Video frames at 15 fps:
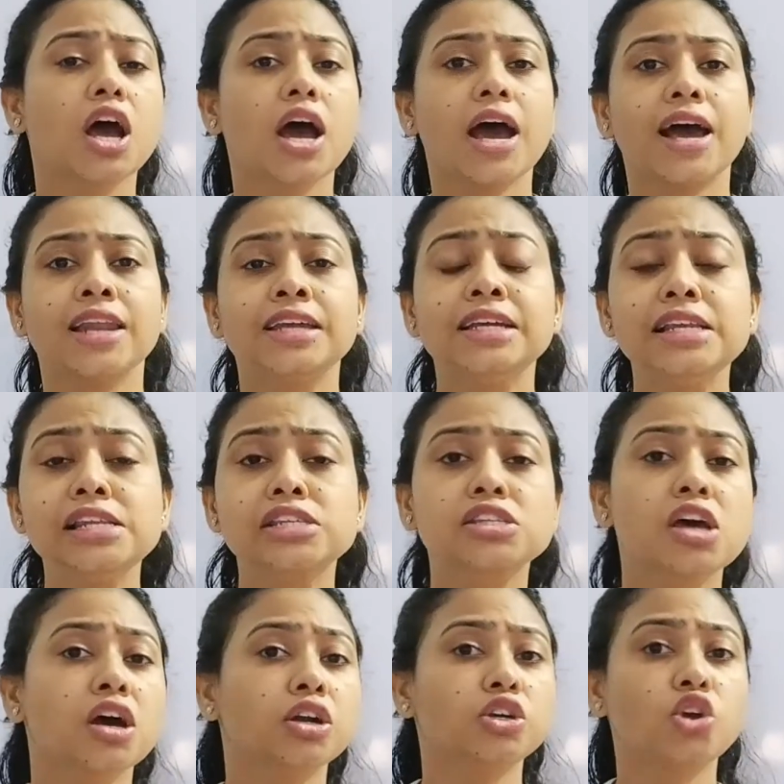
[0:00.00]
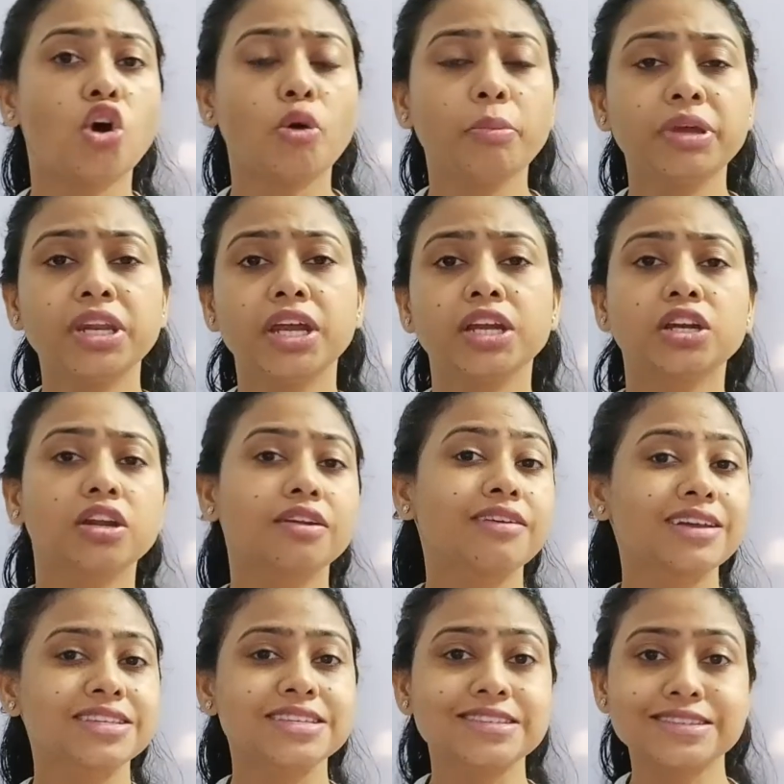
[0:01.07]
alleles, dominant,
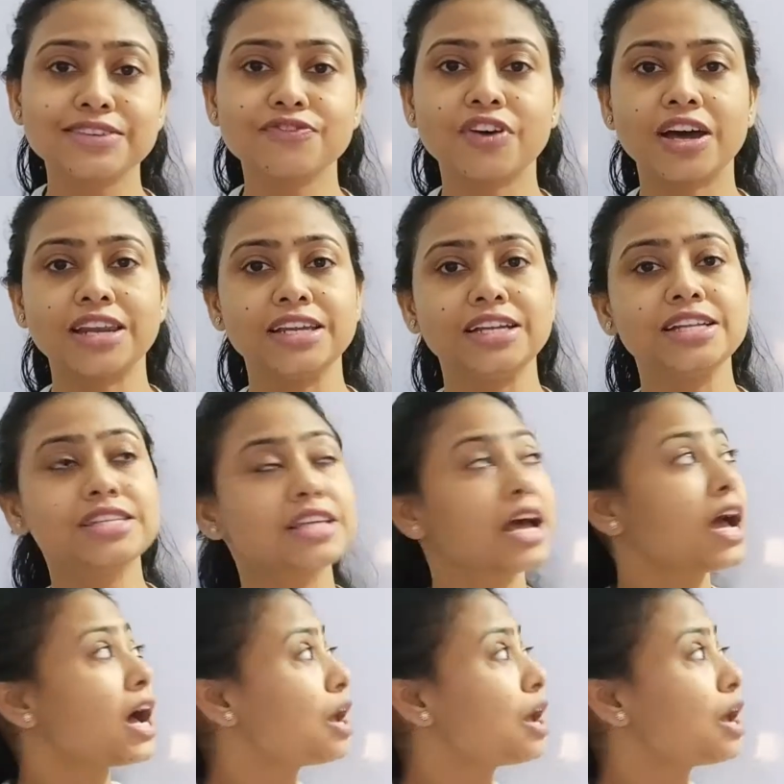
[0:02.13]
recessive alleles,